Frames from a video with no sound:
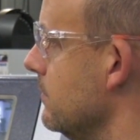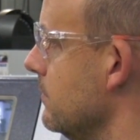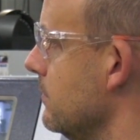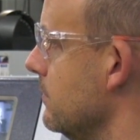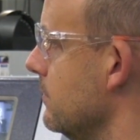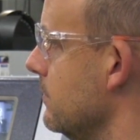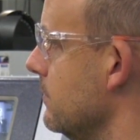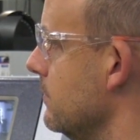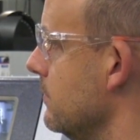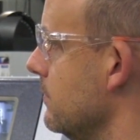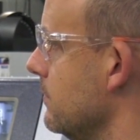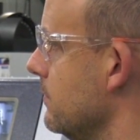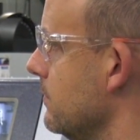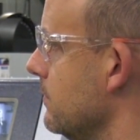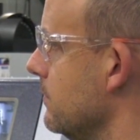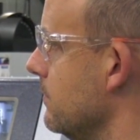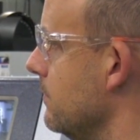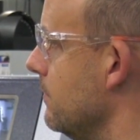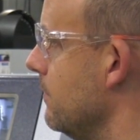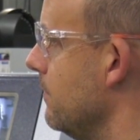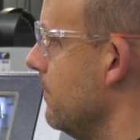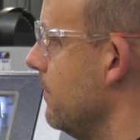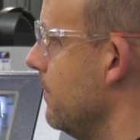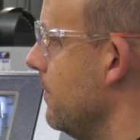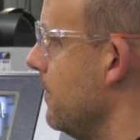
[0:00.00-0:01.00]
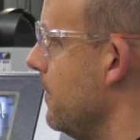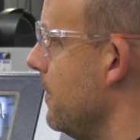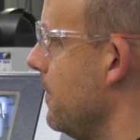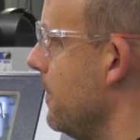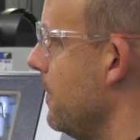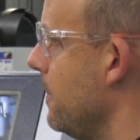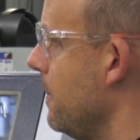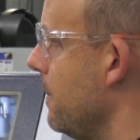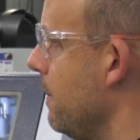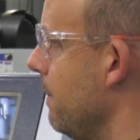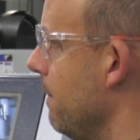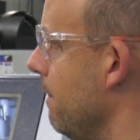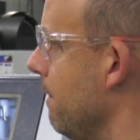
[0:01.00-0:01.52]

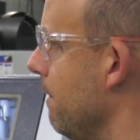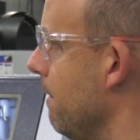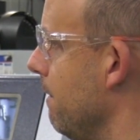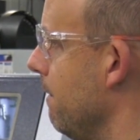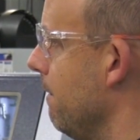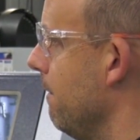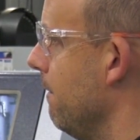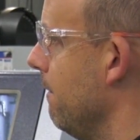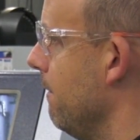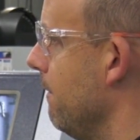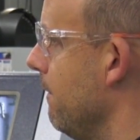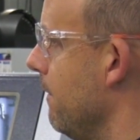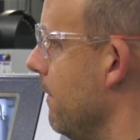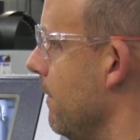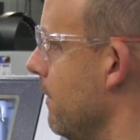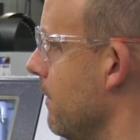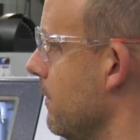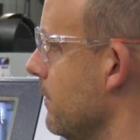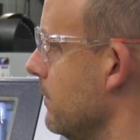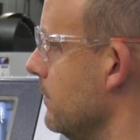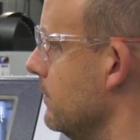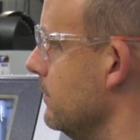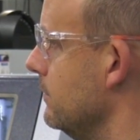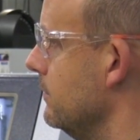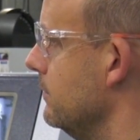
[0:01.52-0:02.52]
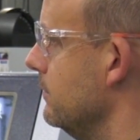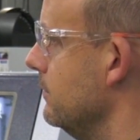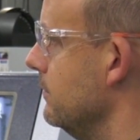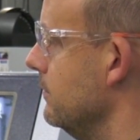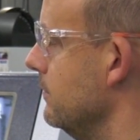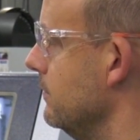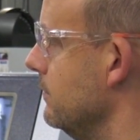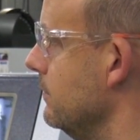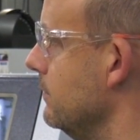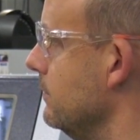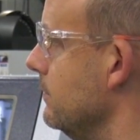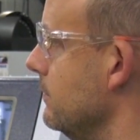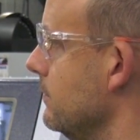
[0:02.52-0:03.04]

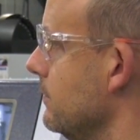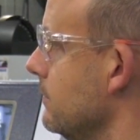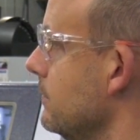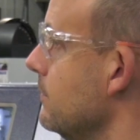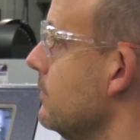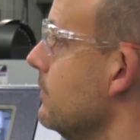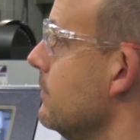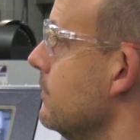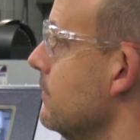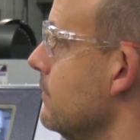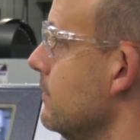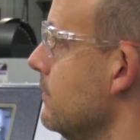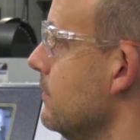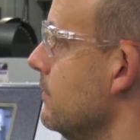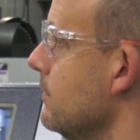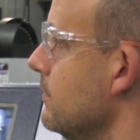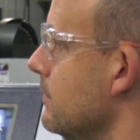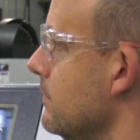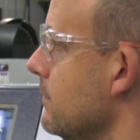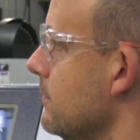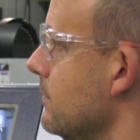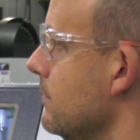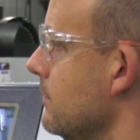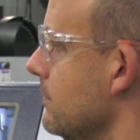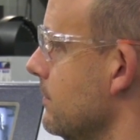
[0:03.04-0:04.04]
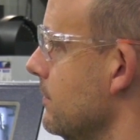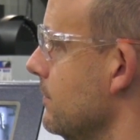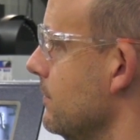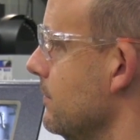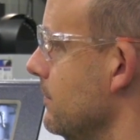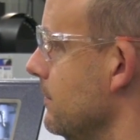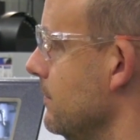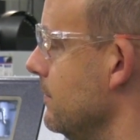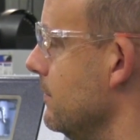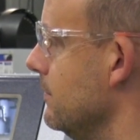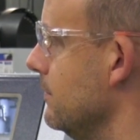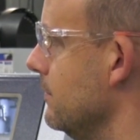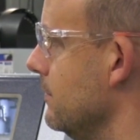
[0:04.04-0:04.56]

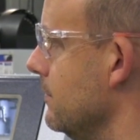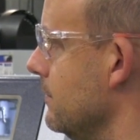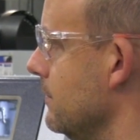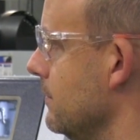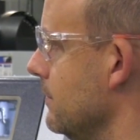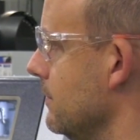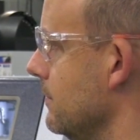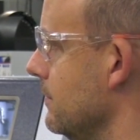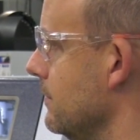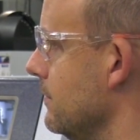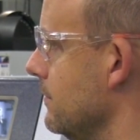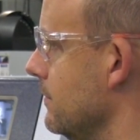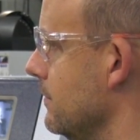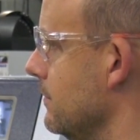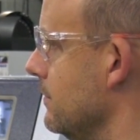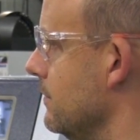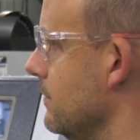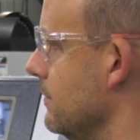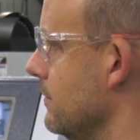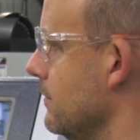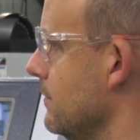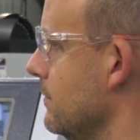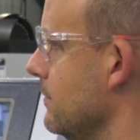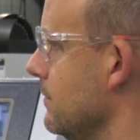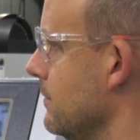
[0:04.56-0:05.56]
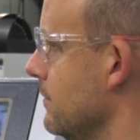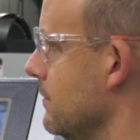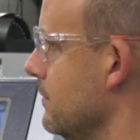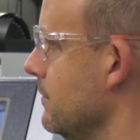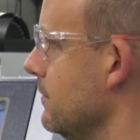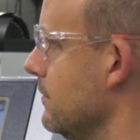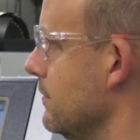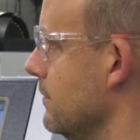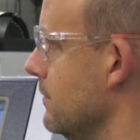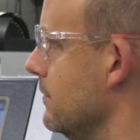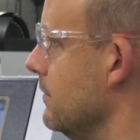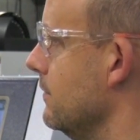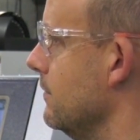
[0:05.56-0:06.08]

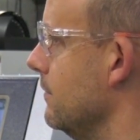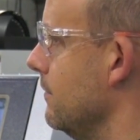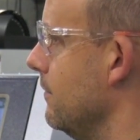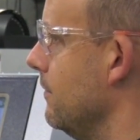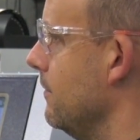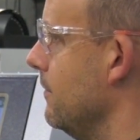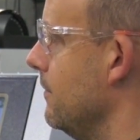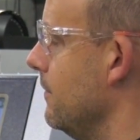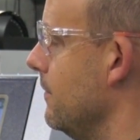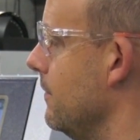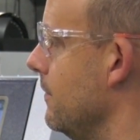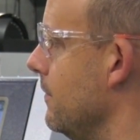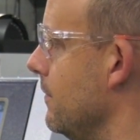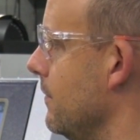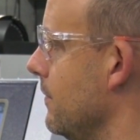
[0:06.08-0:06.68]
No words are spoken by the person on screen.